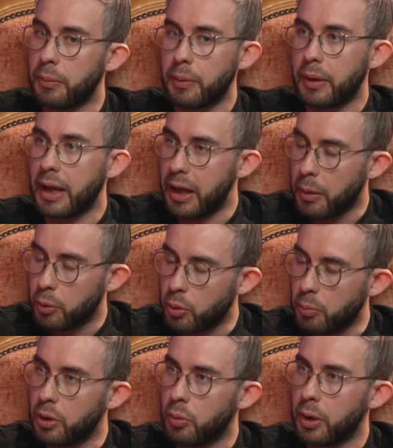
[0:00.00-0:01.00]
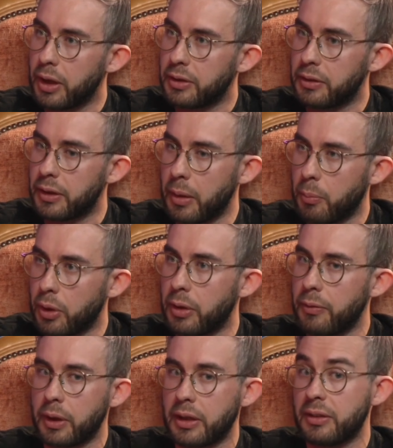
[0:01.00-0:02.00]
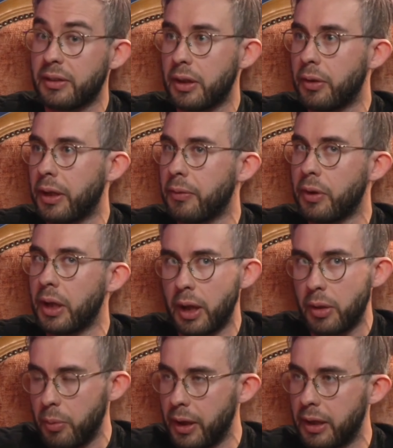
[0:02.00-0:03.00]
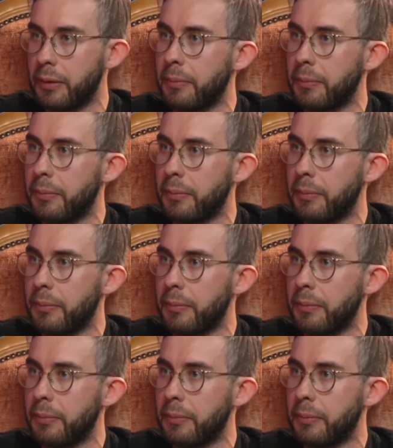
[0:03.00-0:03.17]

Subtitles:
any pull request that modifies the low-level hardware.